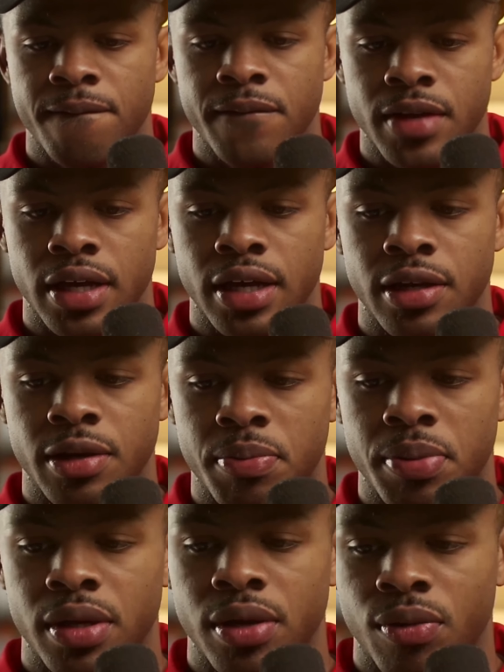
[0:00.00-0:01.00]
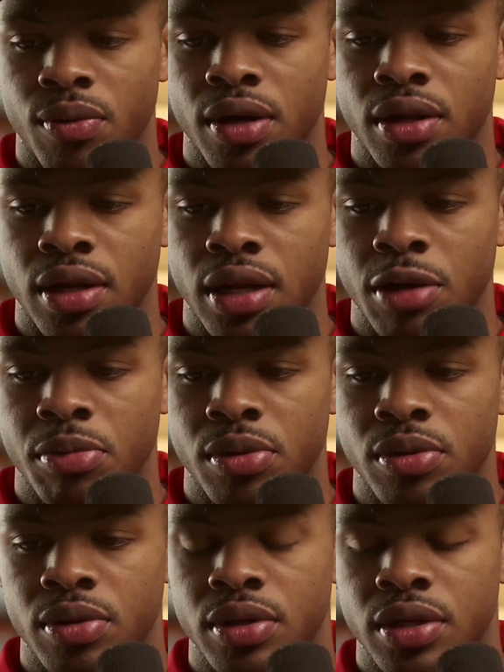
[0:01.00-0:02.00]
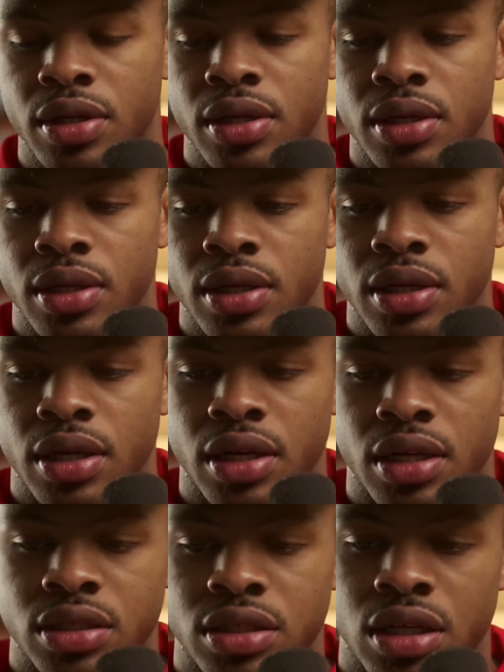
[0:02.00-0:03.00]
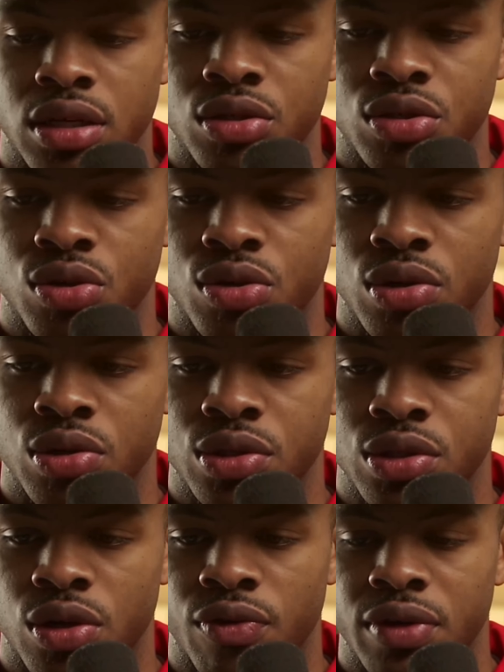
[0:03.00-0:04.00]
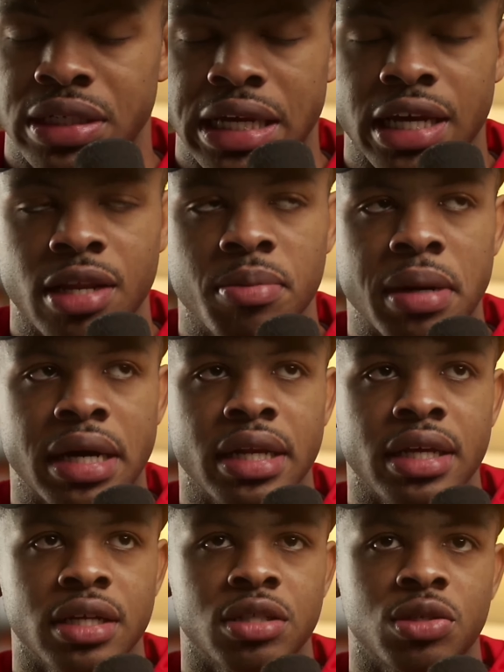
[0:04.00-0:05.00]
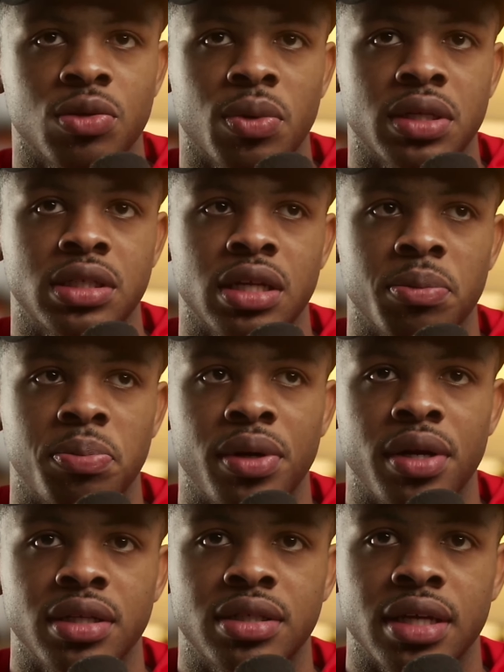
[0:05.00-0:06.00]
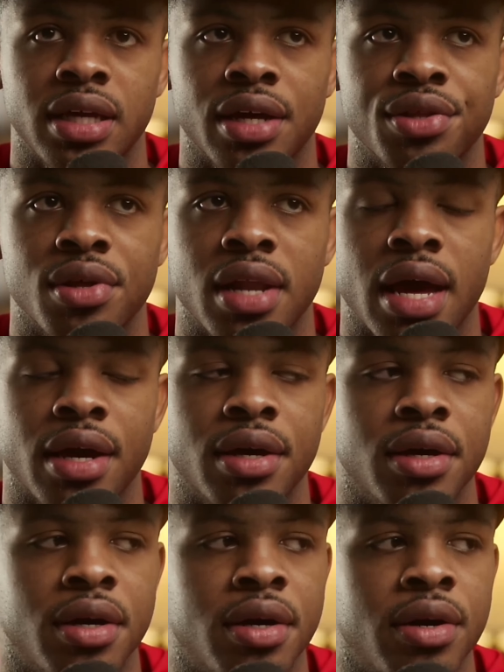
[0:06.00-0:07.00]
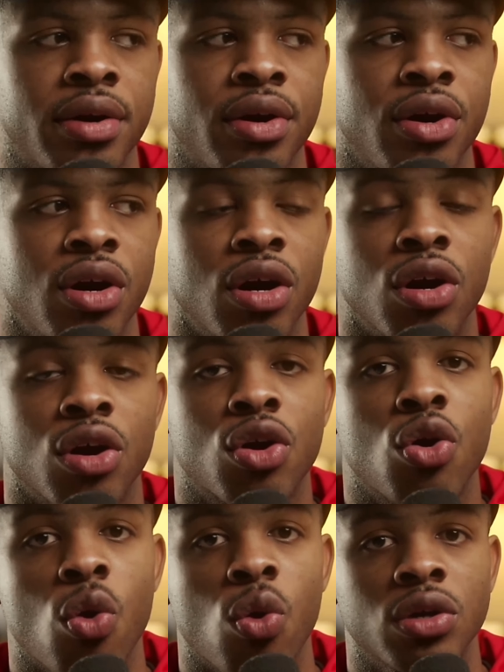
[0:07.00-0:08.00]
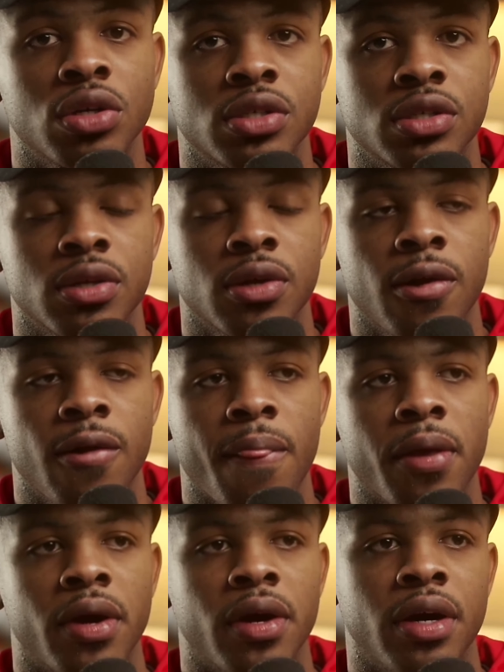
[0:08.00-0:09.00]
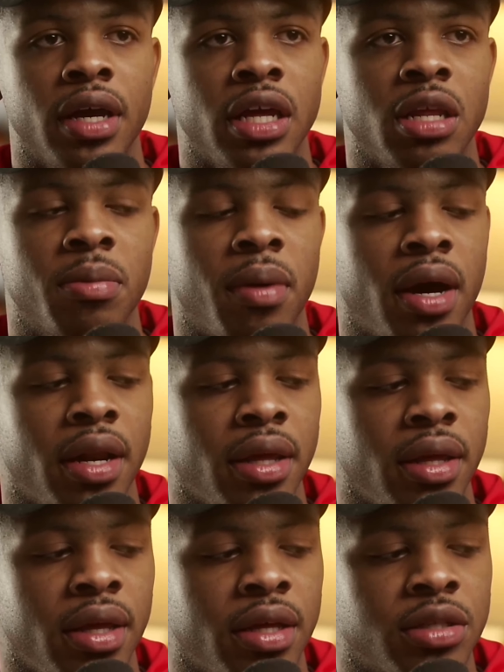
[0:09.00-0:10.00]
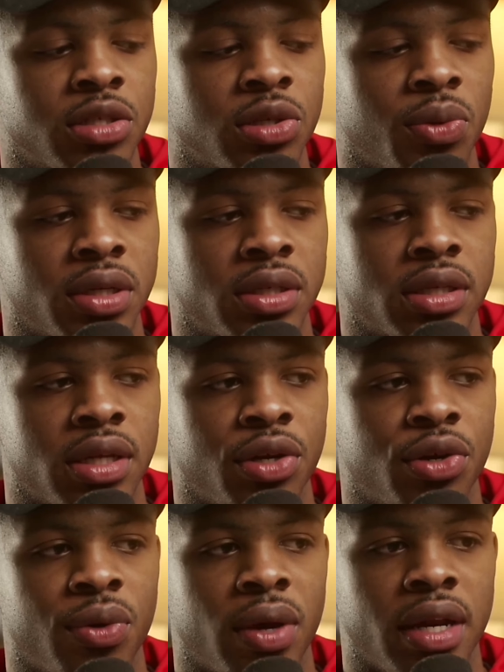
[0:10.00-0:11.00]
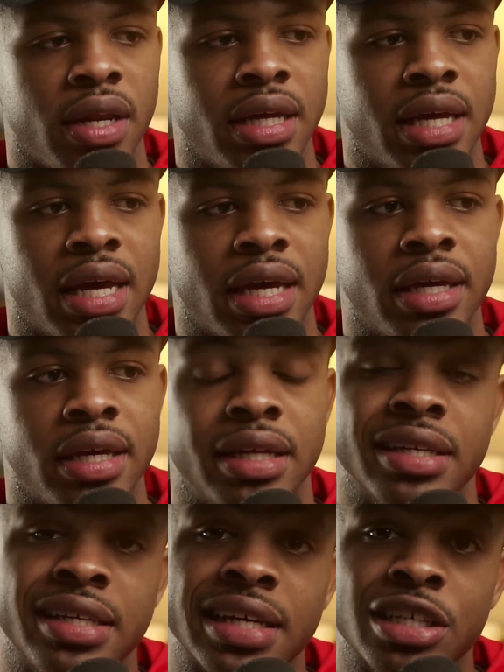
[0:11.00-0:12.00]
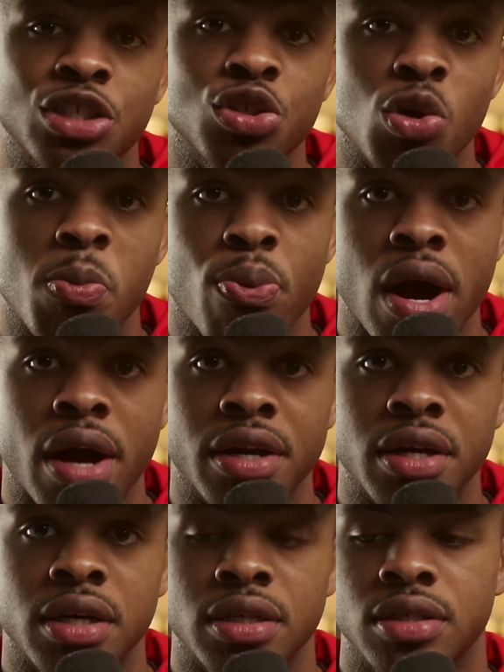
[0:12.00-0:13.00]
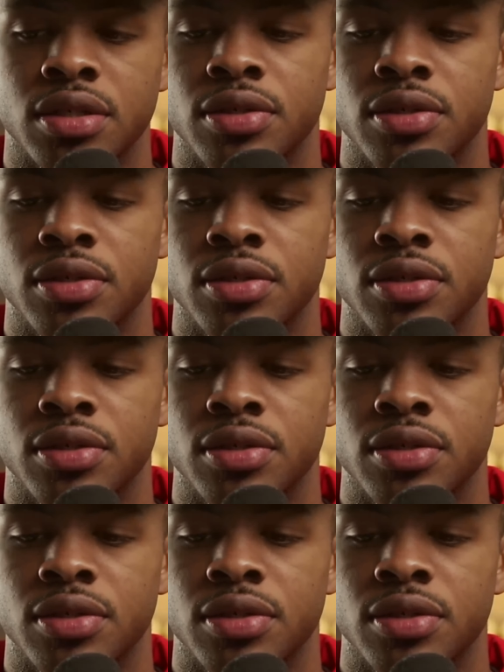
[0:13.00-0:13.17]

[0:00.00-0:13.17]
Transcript: Independent record label and a janitorial service. Anybody interested in putting together like a course? Anybody interested in creating a digital product?